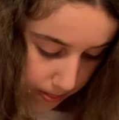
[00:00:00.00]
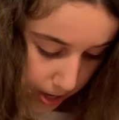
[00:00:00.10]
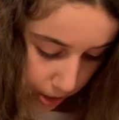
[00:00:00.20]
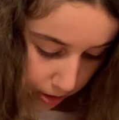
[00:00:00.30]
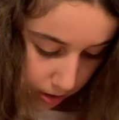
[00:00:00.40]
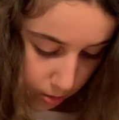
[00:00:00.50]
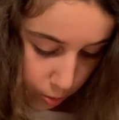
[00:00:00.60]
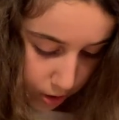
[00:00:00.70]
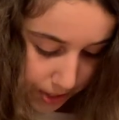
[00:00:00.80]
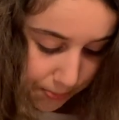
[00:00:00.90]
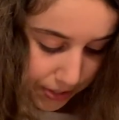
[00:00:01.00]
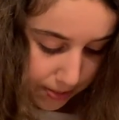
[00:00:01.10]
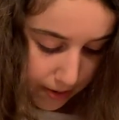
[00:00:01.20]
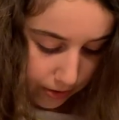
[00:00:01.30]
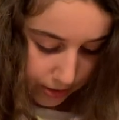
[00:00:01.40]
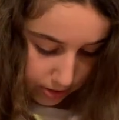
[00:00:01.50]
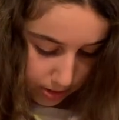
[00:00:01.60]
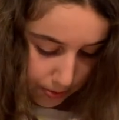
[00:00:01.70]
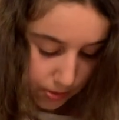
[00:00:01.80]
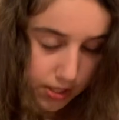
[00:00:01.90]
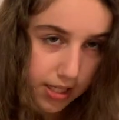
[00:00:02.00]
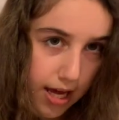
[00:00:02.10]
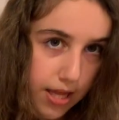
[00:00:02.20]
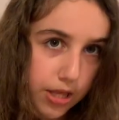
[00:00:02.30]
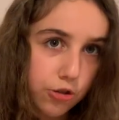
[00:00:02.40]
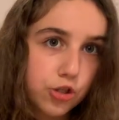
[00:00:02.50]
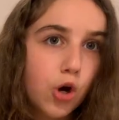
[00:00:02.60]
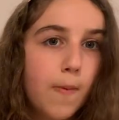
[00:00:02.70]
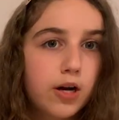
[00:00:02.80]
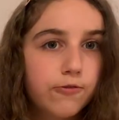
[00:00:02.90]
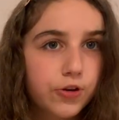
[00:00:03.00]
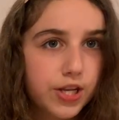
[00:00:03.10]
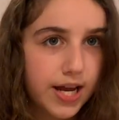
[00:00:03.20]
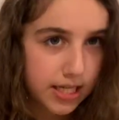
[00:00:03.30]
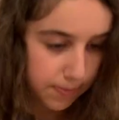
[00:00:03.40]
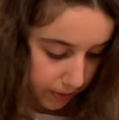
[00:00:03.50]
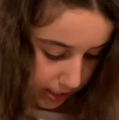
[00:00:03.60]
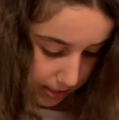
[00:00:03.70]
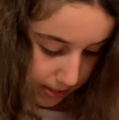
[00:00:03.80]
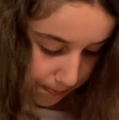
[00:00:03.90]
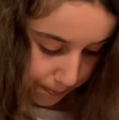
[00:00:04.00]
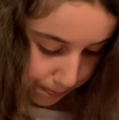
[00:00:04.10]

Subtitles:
they're awarded with the medal they're supposed to get and there's no medal for the next place.